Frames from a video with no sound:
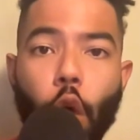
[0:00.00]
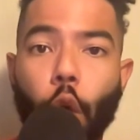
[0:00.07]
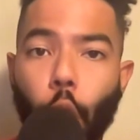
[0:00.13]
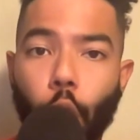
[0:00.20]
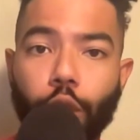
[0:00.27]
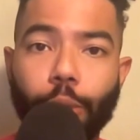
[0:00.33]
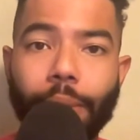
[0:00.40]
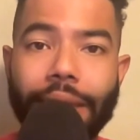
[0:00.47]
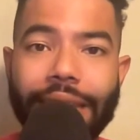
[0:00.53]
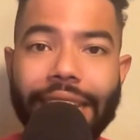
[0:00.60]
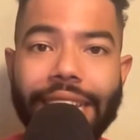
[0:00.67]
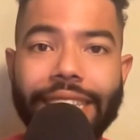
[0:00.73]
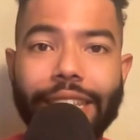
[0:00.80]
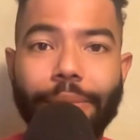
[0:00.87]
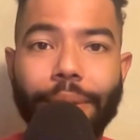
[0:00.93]
going to be
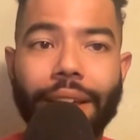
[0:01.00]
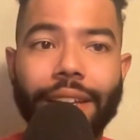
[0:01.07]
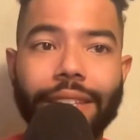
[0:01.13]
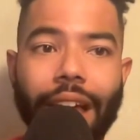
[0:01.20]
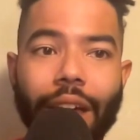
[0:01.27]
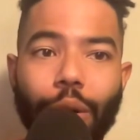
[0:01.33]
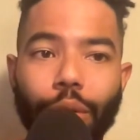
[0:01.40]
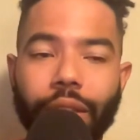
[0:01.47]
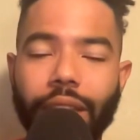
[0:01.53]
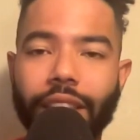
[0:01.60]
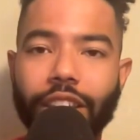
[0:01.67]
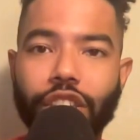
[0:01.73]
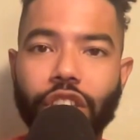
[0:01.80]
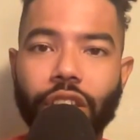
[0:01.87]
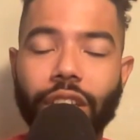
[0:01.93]
easy because I don't think
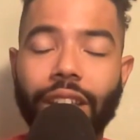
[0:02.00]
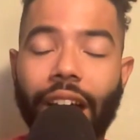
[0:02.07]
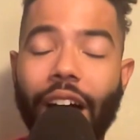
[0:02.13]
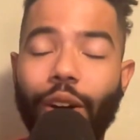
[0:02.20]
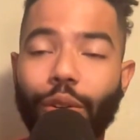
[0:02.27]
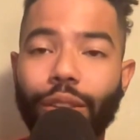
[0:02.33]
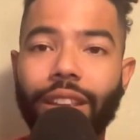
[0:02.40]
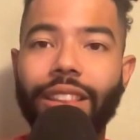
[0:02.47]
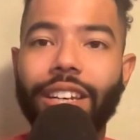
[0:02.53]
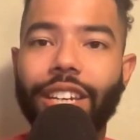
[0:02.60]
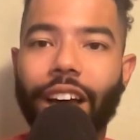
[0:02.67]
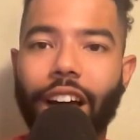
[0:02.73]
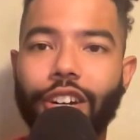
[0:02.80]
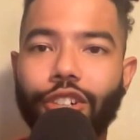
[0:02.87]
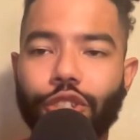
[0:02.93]
the
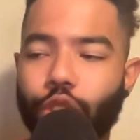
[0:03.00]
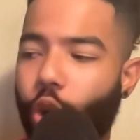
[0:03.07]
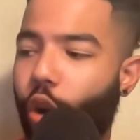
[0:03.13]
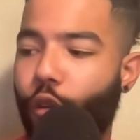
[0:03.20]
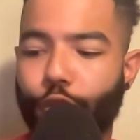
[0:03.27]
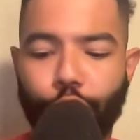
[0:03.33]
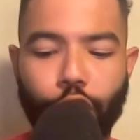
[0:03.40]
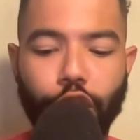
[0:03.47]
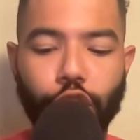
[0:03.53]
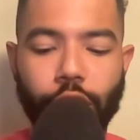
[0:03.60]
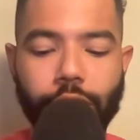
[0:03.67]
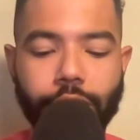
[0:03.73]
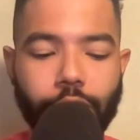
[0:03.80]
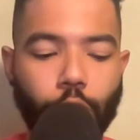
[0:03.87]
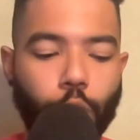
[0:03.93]
Dodgers are a
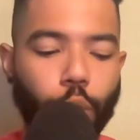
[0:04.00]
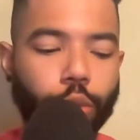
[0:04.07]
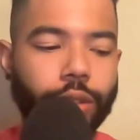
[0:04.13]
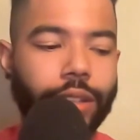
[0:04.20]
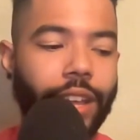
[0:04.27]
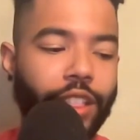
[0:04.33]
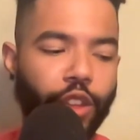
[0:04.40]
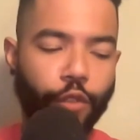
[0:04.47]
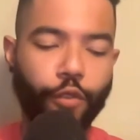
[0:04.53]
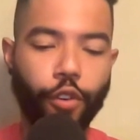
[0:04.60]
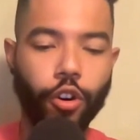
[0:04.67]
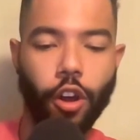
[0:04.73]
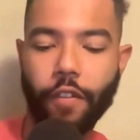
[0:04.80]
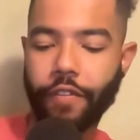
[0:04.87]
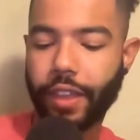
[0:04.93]
franchise that are going to take their
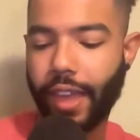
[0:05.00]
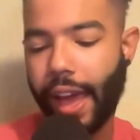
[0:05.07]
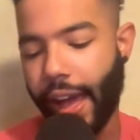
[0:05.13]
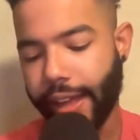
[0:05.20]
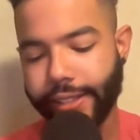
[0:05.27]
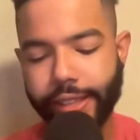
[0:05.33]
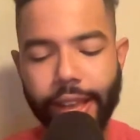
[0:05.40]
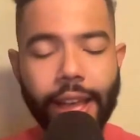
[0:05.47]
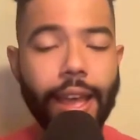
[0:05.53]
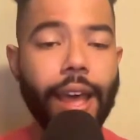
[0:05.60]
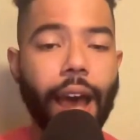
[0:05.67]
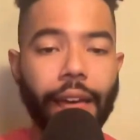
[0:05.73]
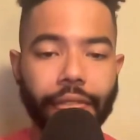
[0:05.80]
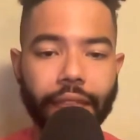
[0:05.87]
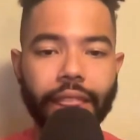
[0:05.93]
foot off the gas.
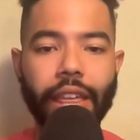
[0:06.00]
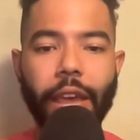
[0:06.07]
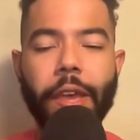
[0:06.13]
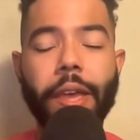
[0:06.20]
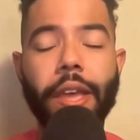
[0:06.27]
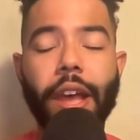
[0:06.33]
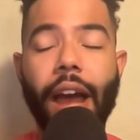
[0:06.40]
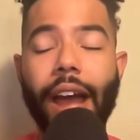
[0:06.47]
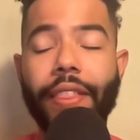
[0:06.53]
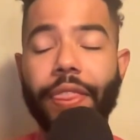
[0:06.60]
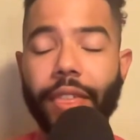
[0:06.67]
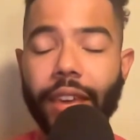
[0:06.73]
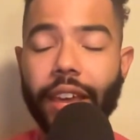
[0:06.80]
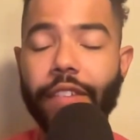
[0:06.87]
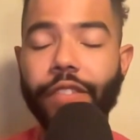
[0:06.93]
I think
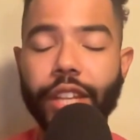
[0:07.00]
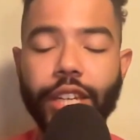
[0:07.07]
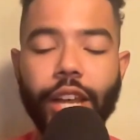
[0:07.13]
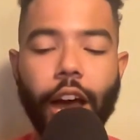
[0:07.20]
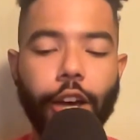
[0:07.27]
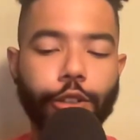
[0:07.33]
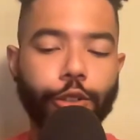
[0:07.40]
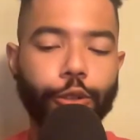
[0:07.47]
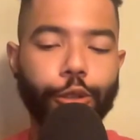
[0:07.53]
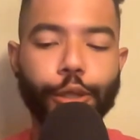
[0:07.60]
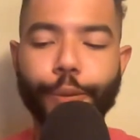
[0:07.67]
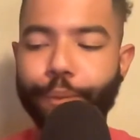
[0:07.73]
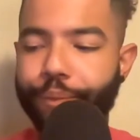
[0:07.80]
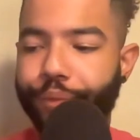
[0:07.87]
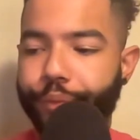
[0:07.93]
if the Dodgers
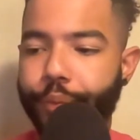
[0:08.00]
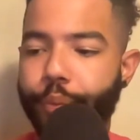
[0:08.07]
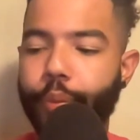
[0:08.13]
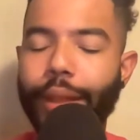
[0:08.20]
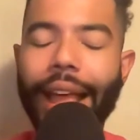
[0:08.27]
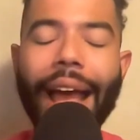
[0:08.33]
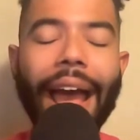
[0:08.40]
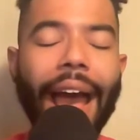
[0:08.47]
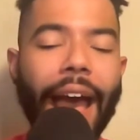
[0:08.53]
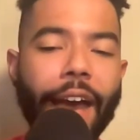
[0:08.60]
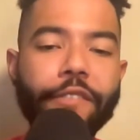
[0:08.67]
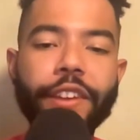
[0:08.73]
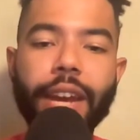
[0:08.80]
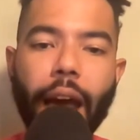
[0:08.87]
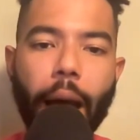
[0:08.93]

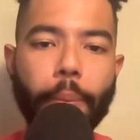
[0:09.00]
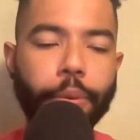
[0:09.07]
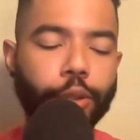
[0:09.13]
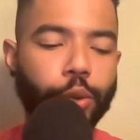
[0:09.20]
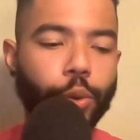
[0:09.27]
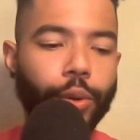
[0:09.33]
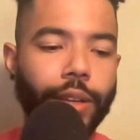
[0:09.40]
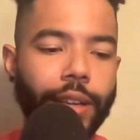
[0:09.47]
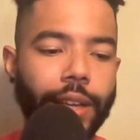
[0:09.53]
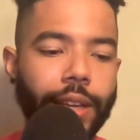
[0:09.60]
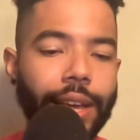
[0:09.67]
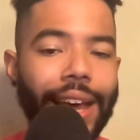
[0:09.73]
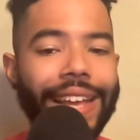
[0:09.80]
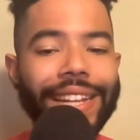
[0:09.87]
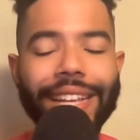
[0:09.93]
have an opportunity
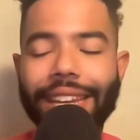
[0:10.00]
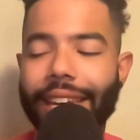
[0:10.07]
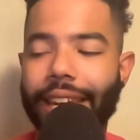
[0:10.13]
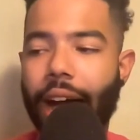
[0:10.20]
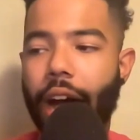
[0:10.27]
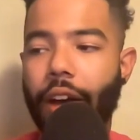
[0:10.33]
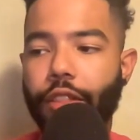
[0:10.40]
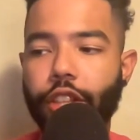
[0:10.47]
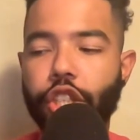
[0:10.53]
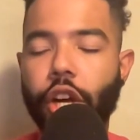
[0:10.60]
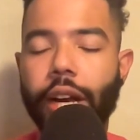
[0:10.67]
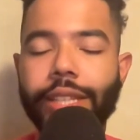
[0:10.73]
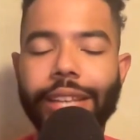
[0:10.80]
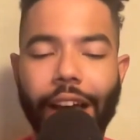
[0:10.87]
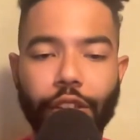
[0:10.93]
to knock the
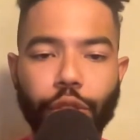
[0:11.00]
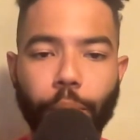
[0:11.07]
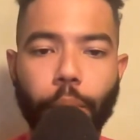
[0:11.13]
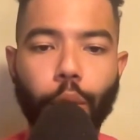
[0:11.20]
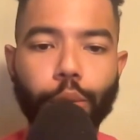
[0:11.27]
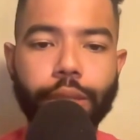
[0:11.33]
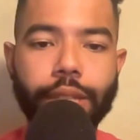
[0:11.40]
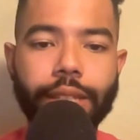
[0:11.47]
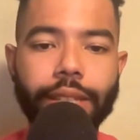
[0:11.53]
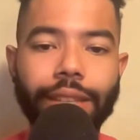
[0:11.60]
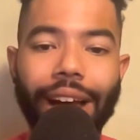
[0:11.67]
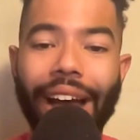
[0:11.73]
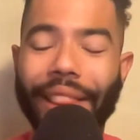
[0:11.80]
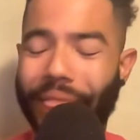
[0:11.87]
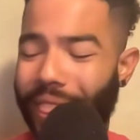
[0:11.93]
Giants out the postseason,
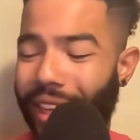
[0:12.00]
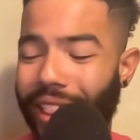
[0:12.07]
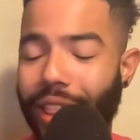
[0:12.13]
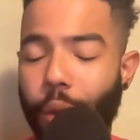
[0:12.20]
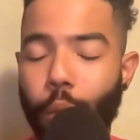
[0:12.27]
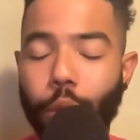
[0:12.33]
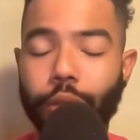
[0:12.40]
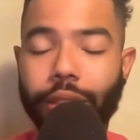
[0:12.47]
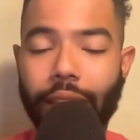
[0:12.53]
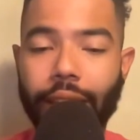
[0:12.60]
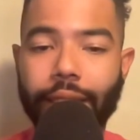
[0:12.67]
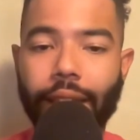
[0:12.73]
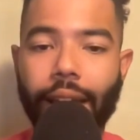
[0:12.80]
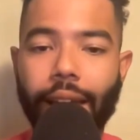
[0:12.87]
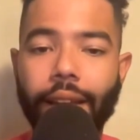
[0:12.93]
I think they will take
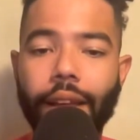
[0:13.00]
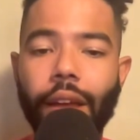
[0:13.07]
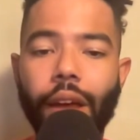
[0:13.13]
that.